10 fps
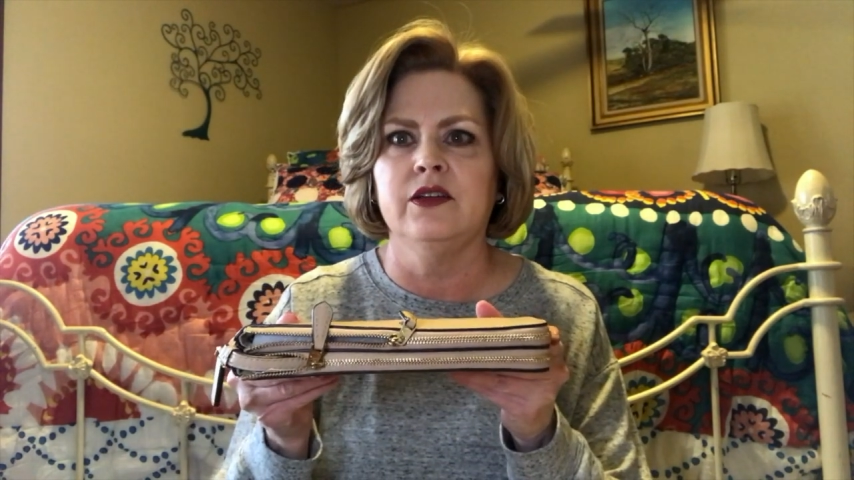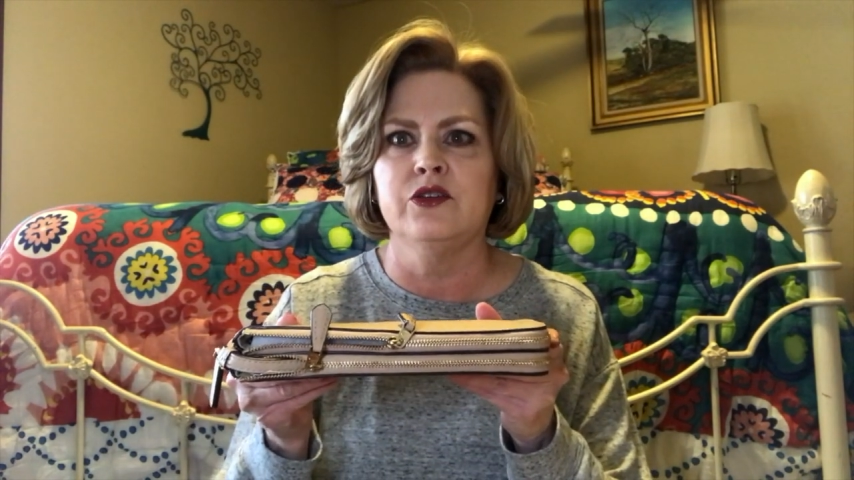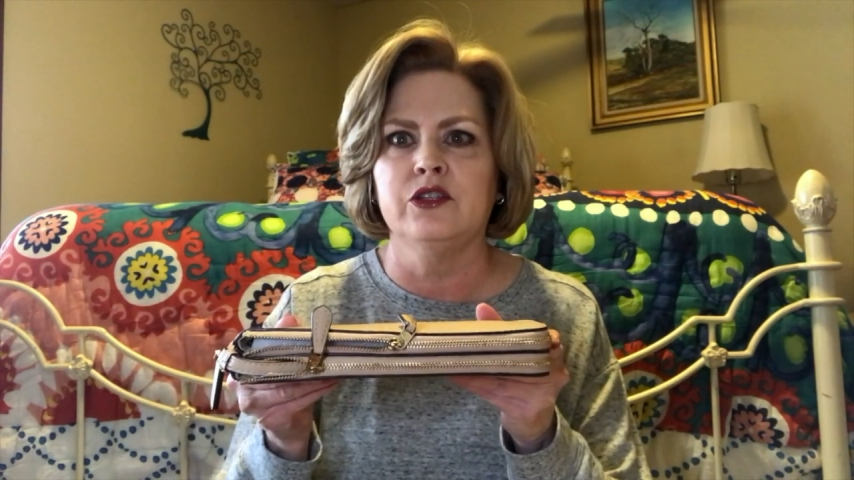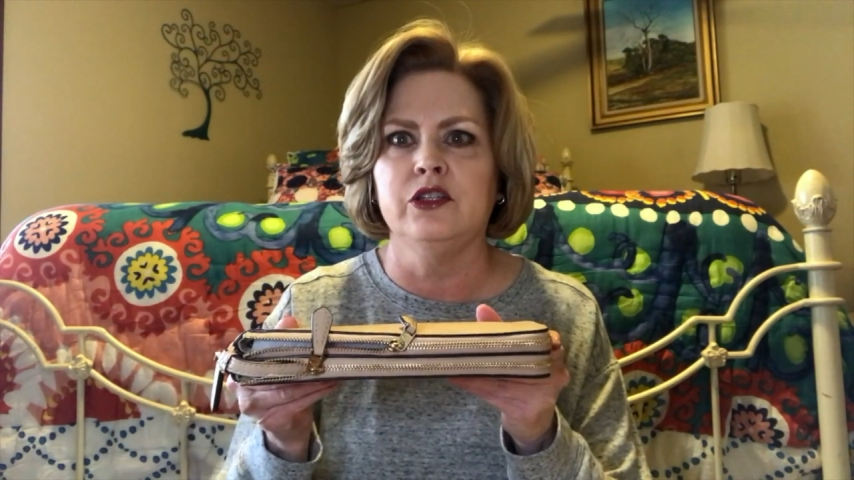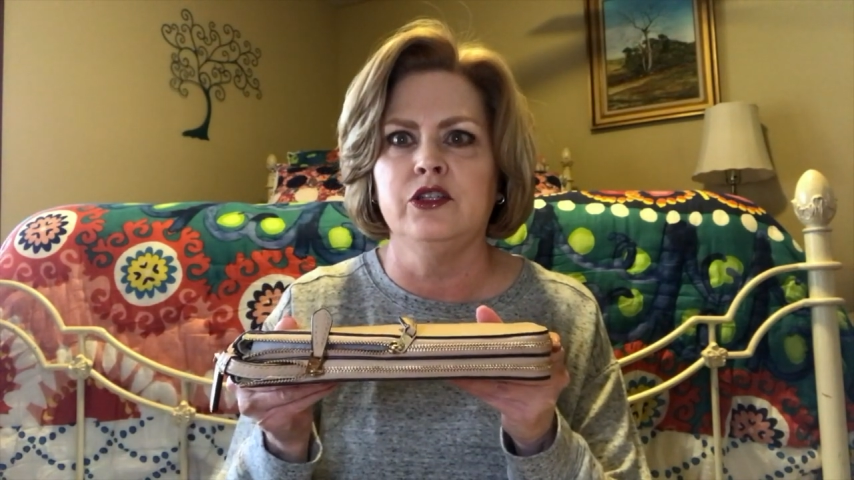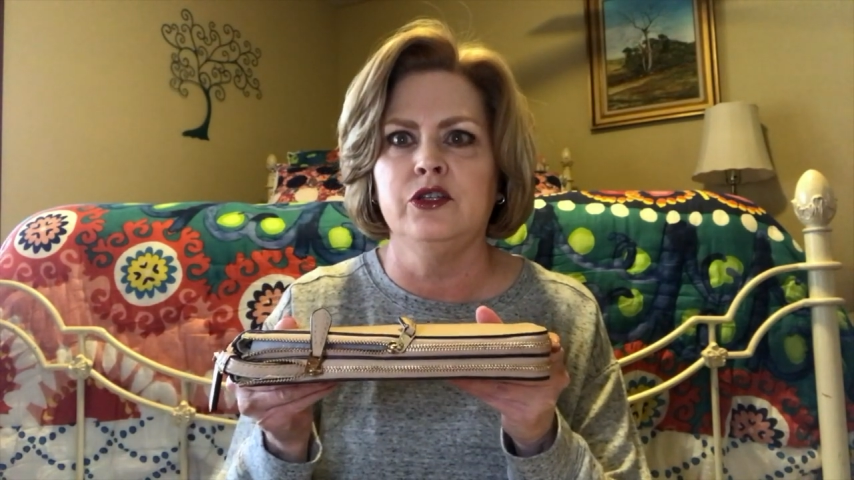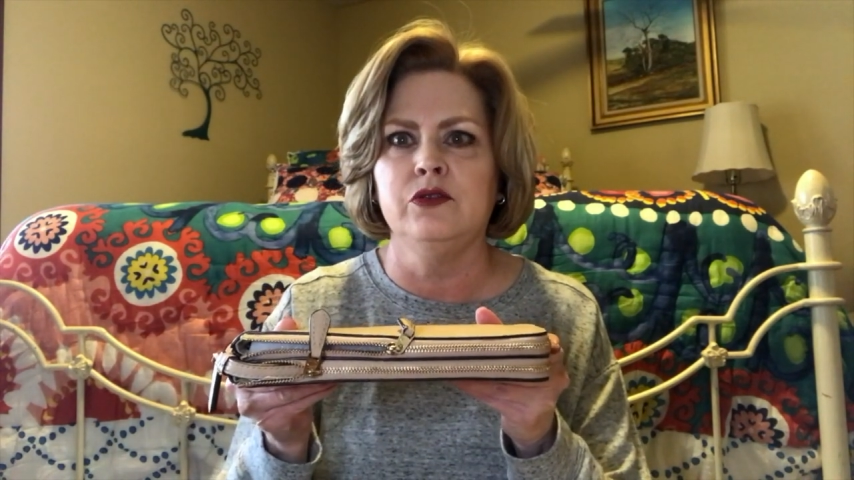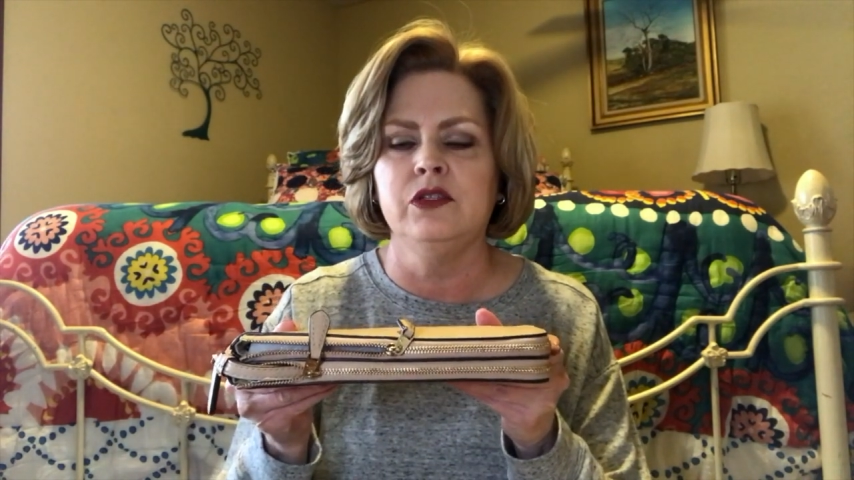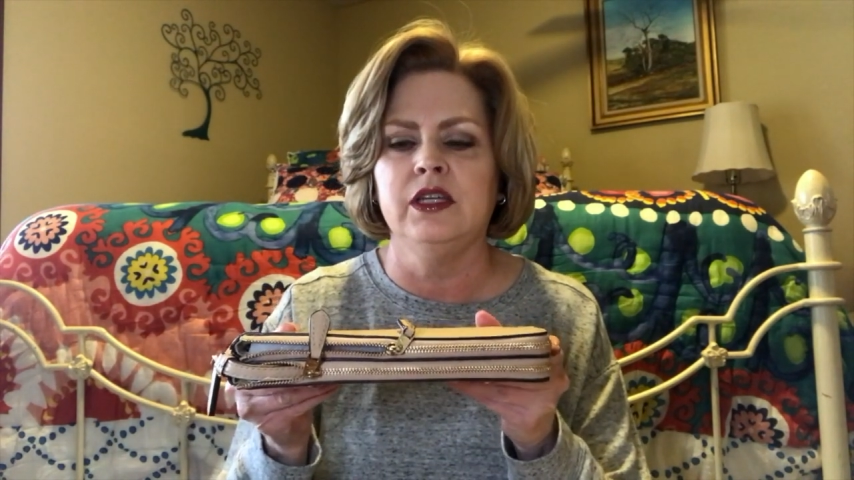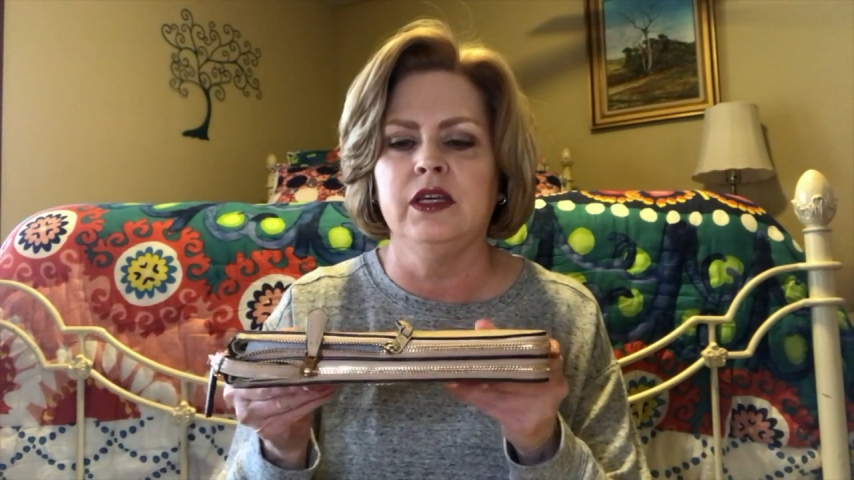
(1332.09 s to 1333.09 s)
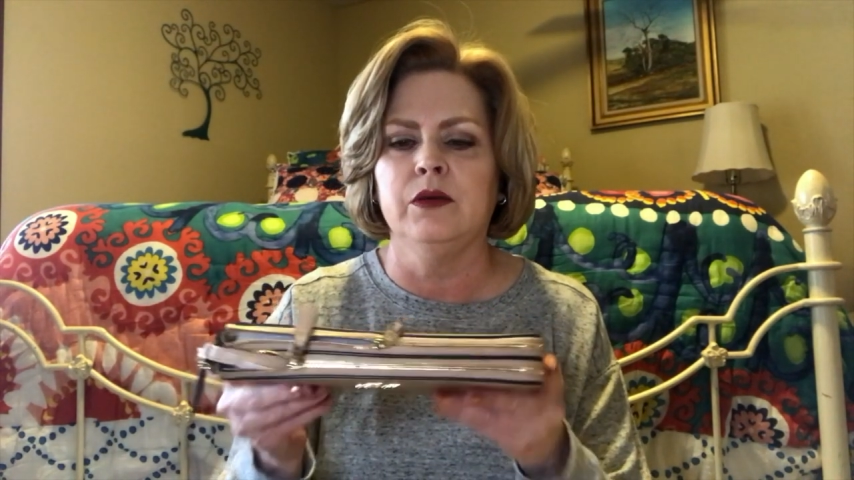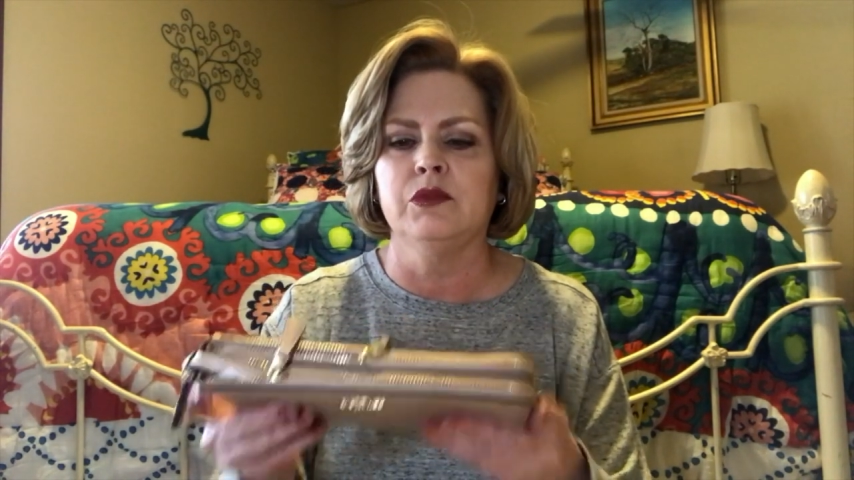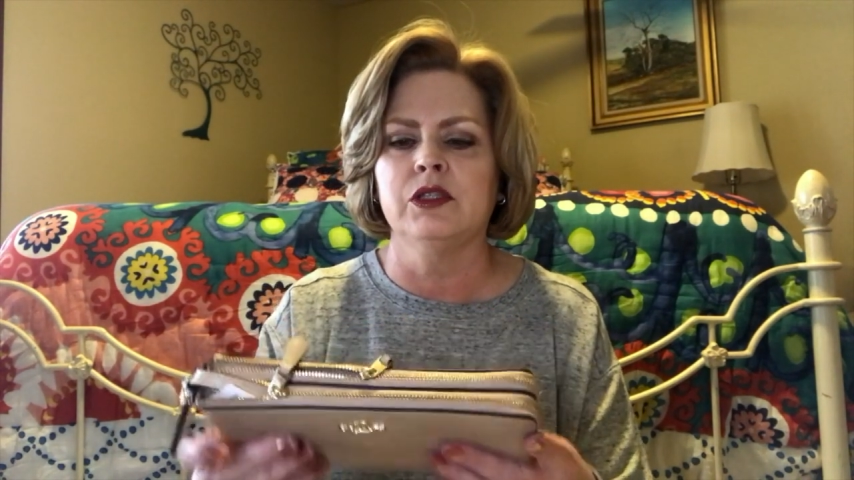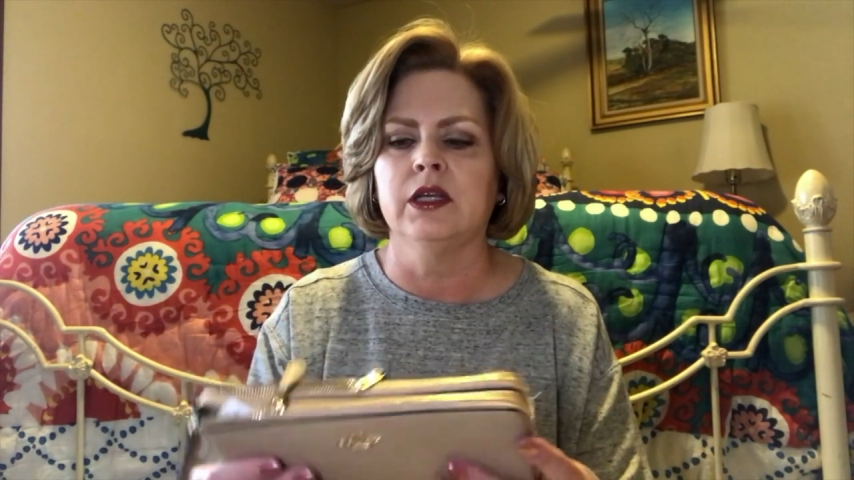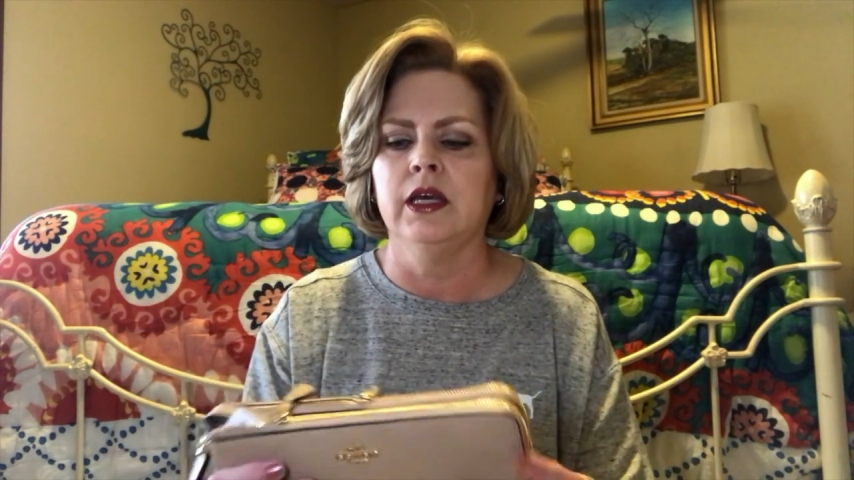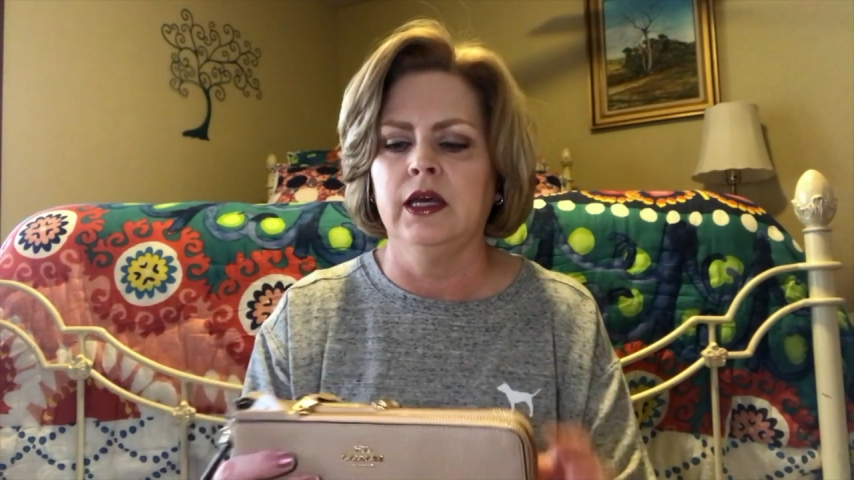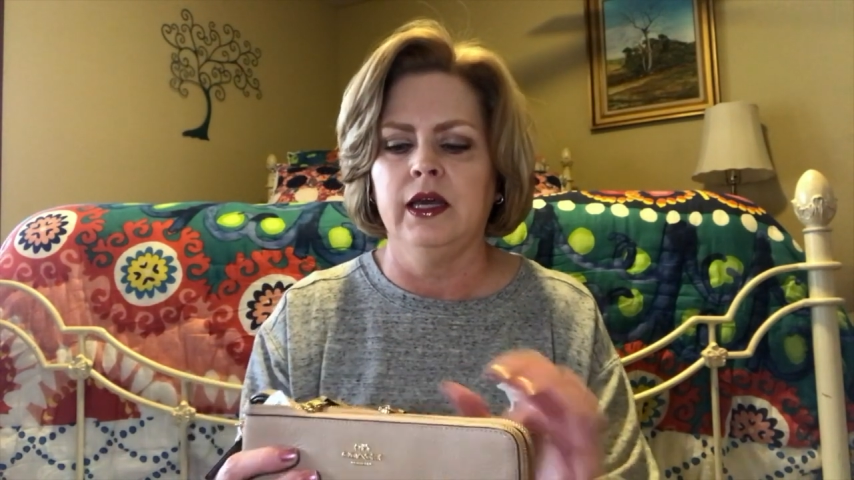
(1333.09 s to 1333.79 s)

there's the two zips.